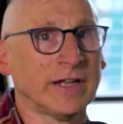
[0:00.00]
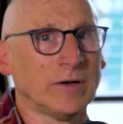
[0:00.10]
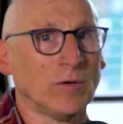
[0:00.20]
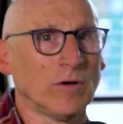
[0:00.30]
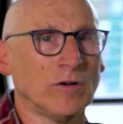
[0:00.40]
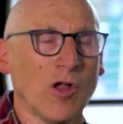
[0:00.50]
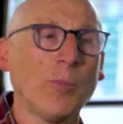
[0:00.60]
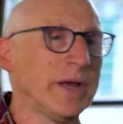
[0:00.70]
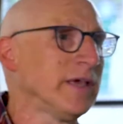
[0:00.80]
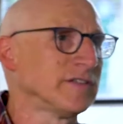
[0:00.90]
and
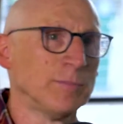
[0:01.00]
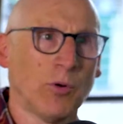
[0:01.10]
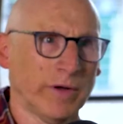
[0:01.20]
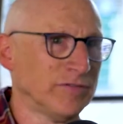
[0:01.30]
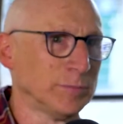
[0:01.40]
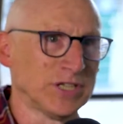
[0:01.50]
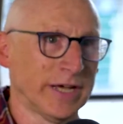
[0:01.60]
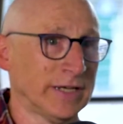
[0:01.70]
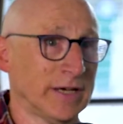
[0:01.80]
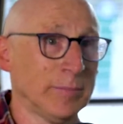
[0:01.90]
nobody gets a boy from
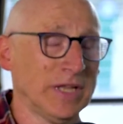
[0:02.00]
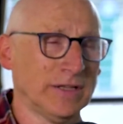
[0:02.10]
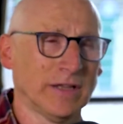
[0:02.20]
China. I mean,